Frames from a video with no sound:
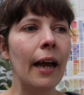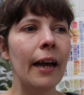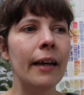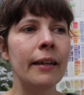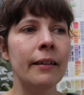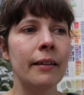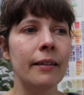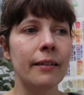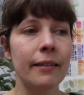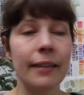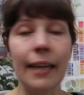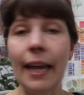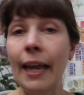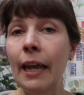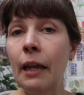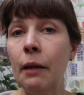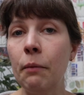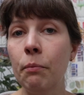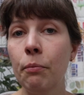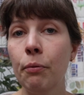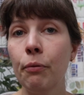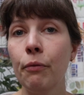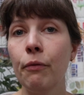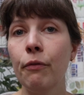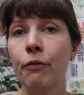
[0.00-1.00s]
an
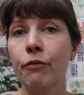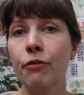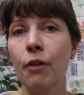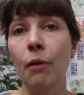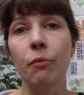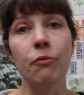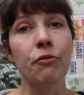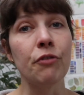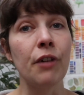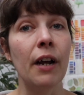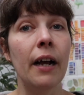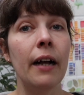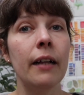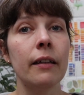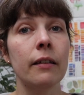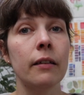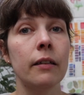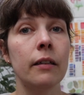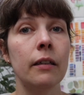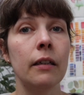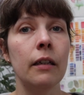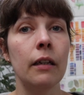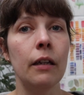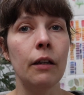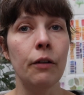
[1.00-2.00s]
escape from
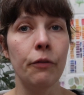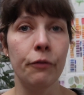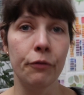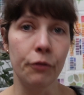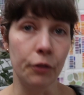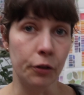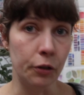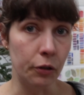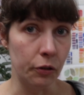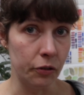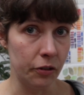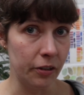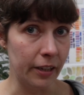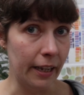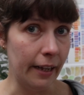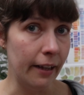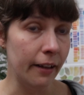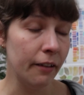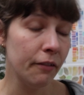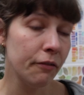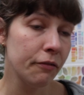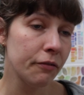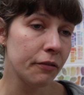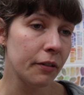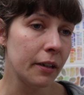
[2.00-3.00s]
reality for
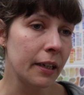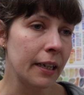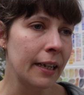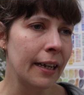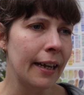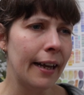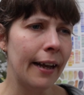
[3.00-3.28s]
yourself,